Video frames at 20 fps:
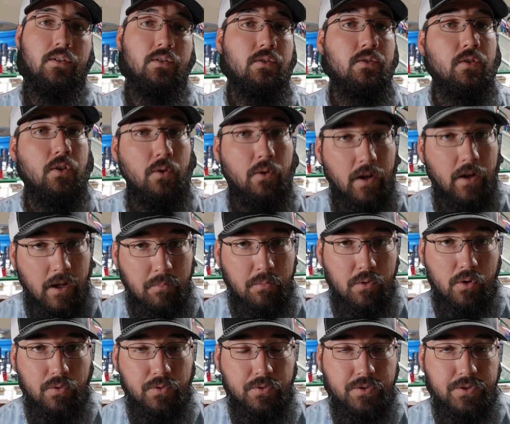So I'm
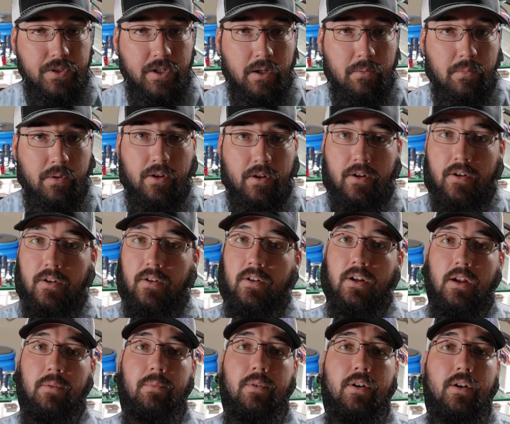Holden Schamberger.
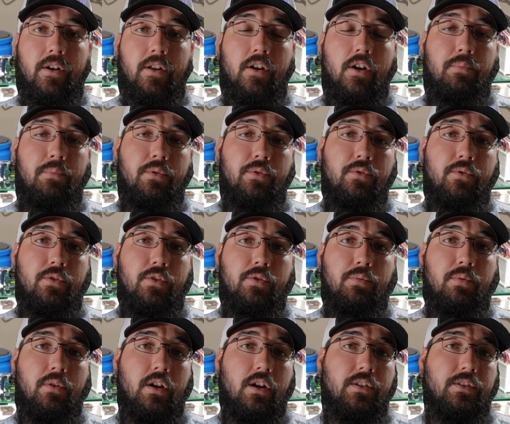I'm here to help you through this
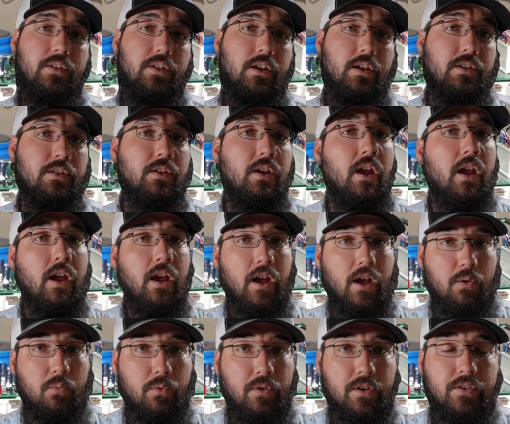process. I
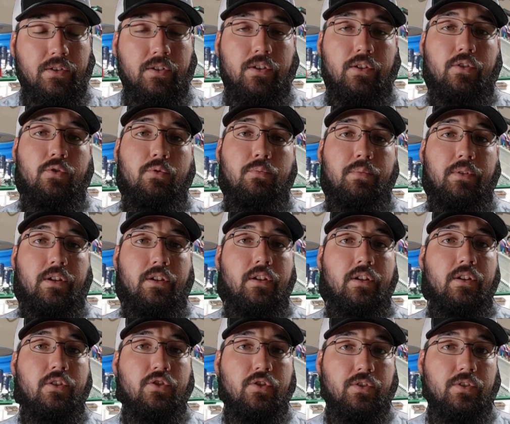want to see you be
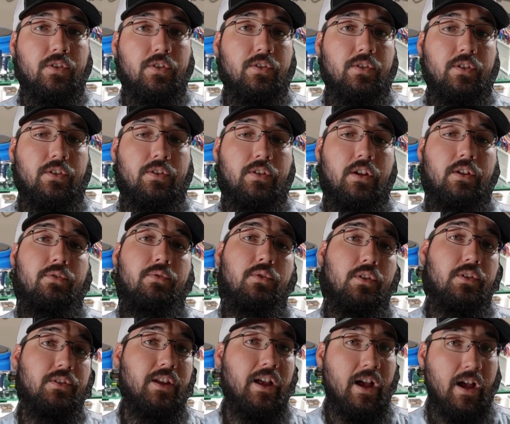just as successful
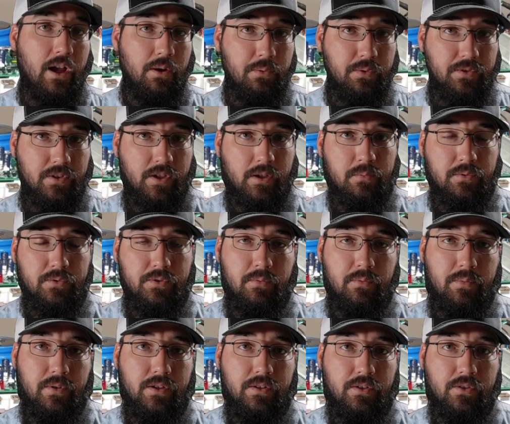as I was able to
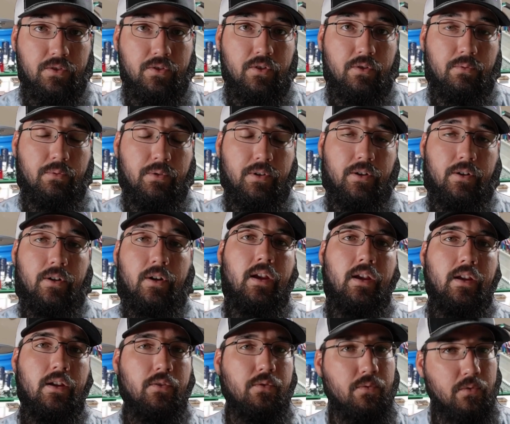be in this career.
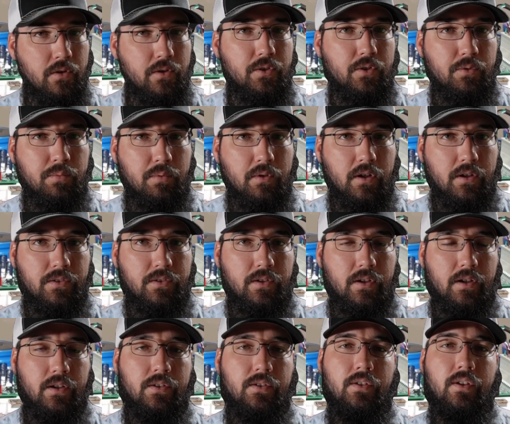And through all this
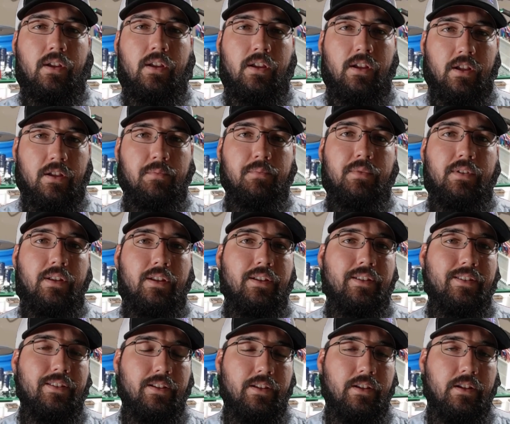process,
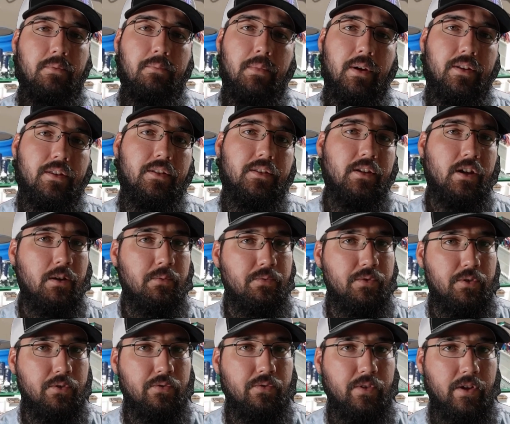MTT, make the time for
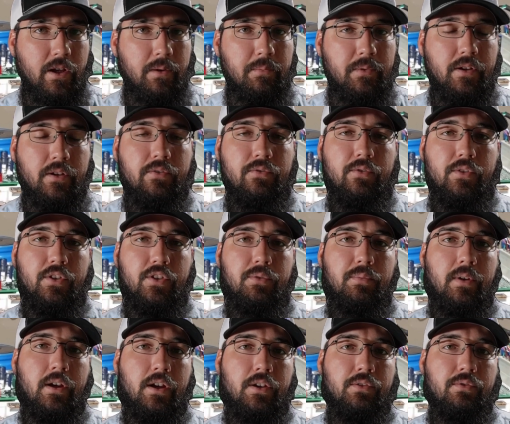your family, for your
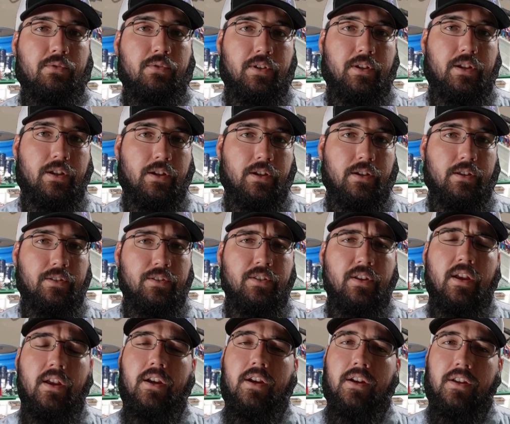spouse, for your kids.
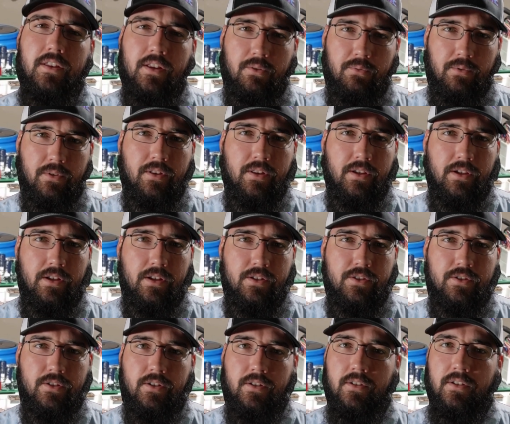They really need
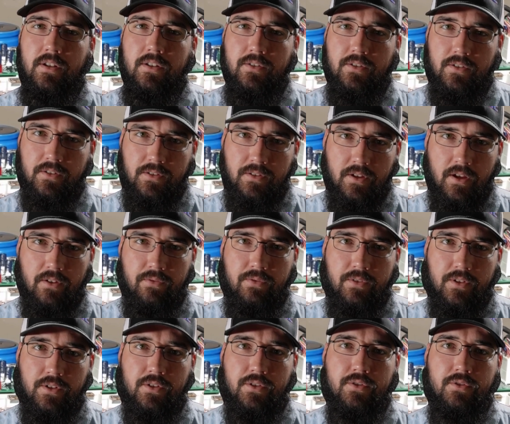you. This is a tough
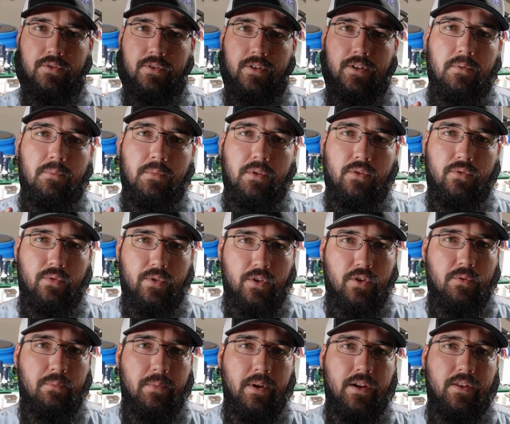industry, but if we
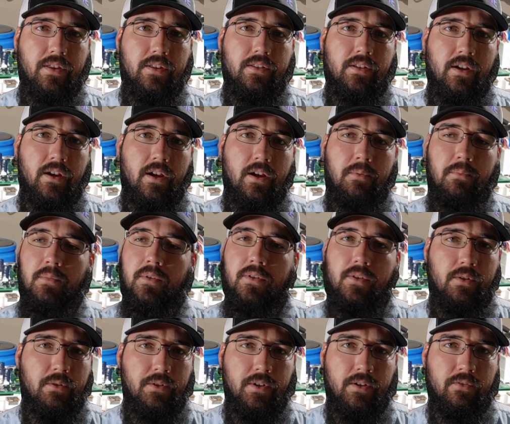don't make the time,
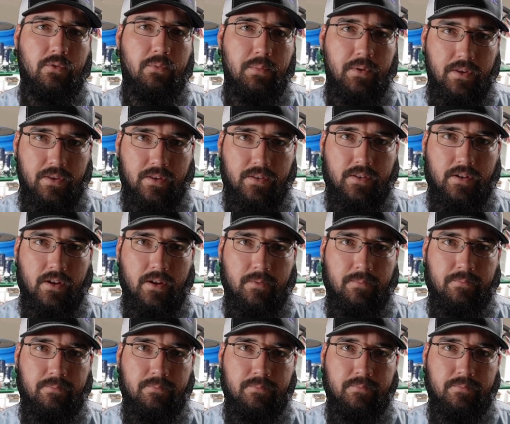there'll never be the time.
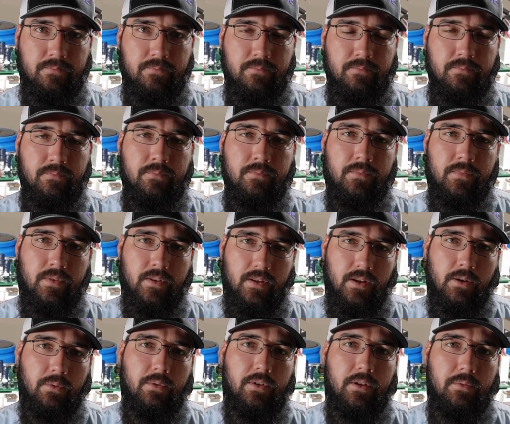
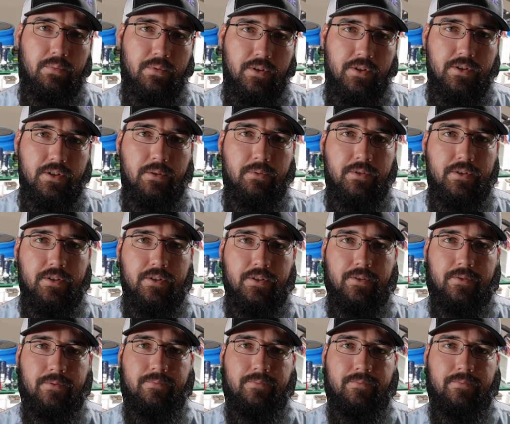I really appreciate what you do.